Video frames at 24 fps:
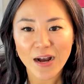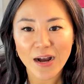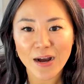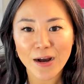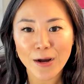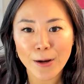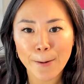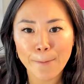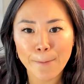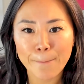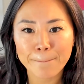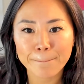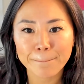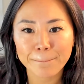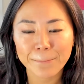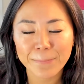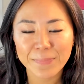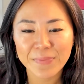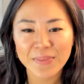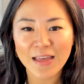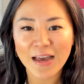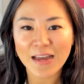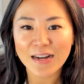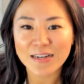
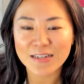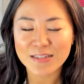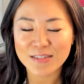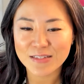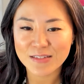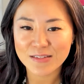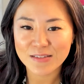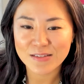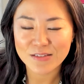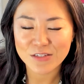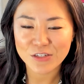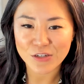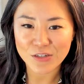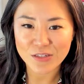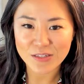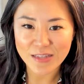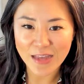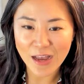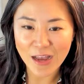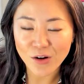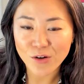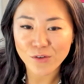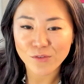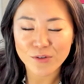That is just
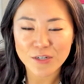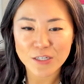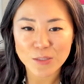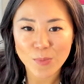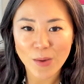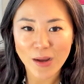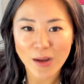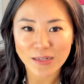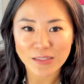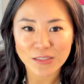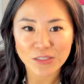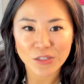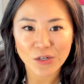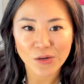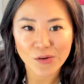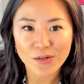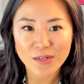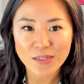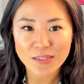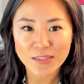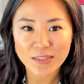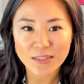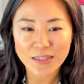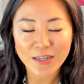out of respect and
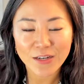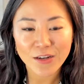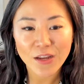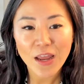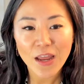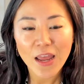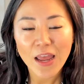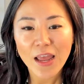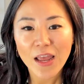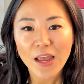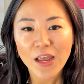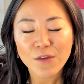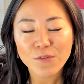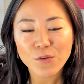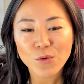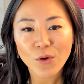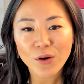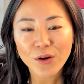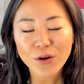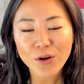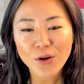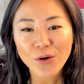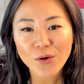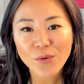courtesy. And if you
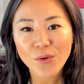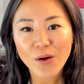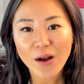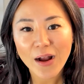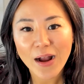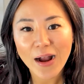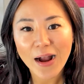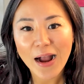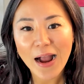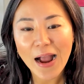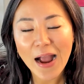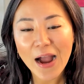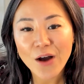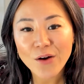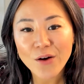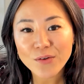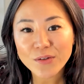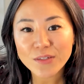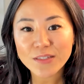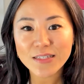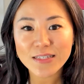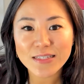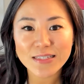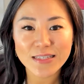want to know
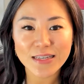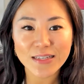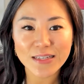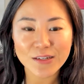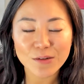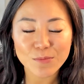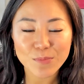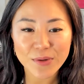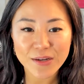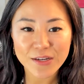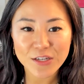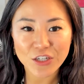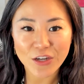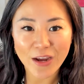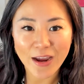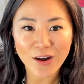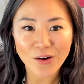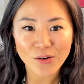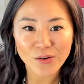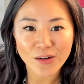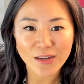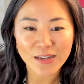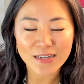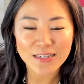how to send a pitch
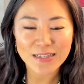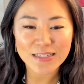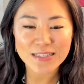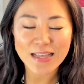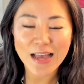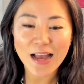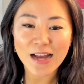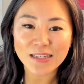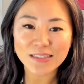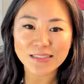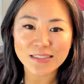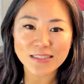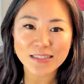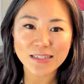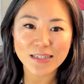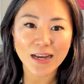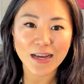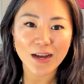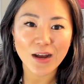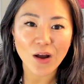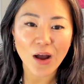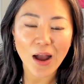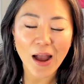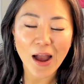out and
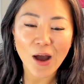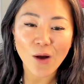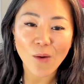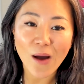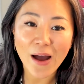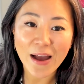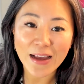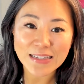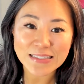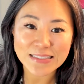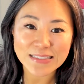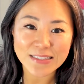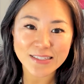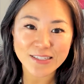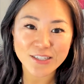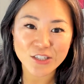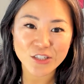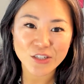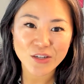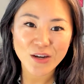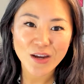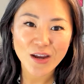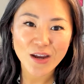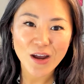exactly how I
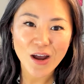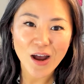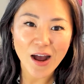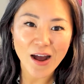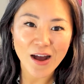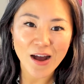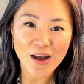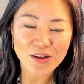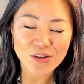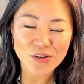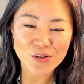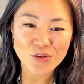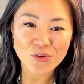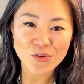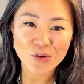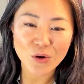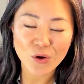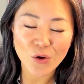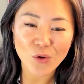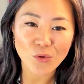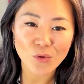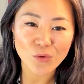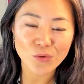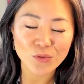teach you to
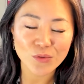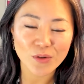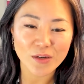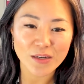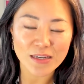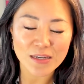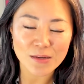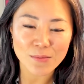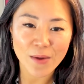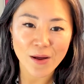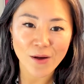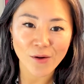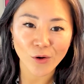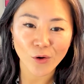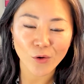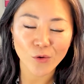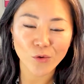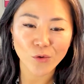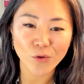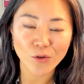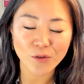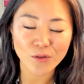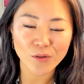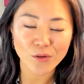cold email or
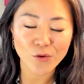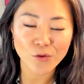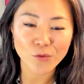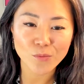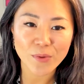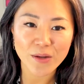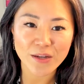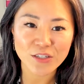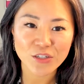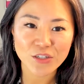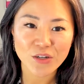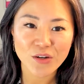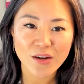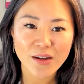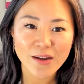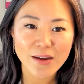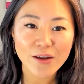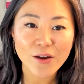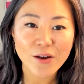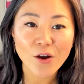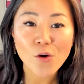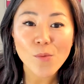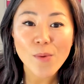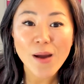cold pitch,
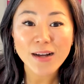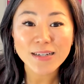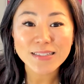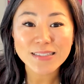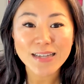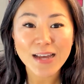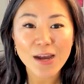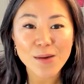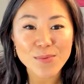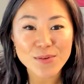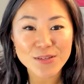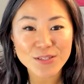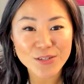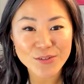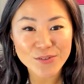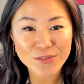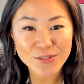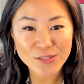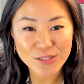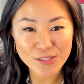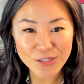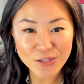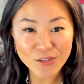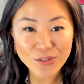go back to
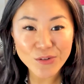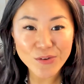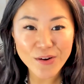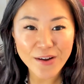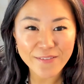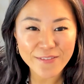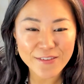episode 2